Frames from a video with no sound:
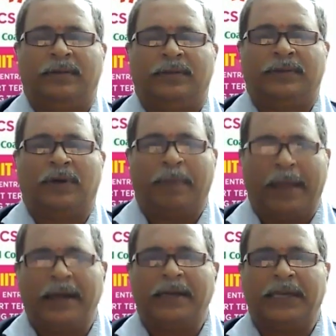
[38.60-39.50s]
So on
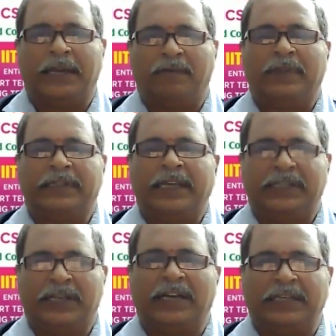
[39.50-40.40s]
parents' request, I
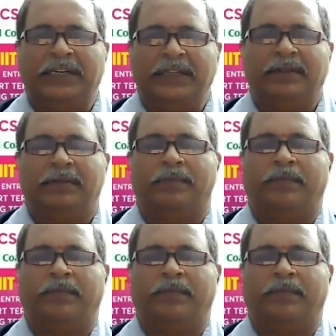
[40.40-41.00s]
started